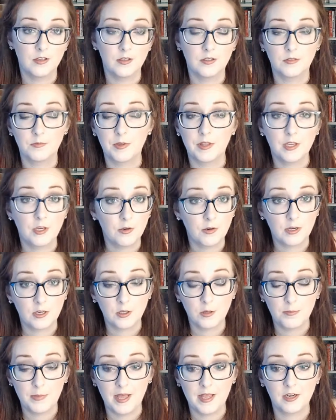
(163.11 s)
Within
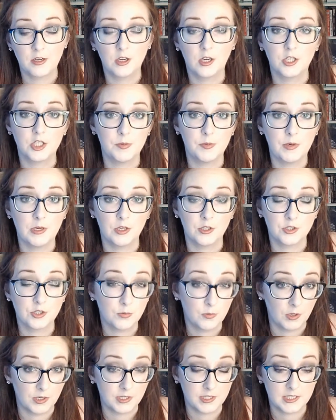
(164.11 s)
critical pedagogy, we also
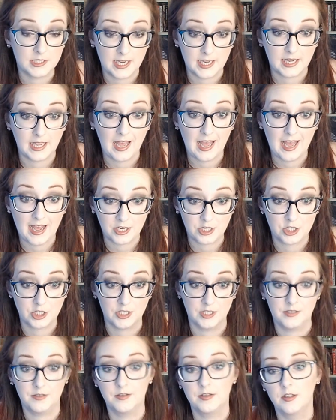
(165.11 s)
want to take
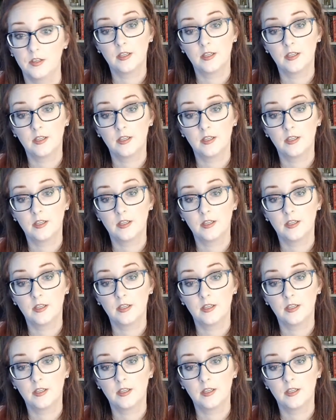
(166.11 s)
action.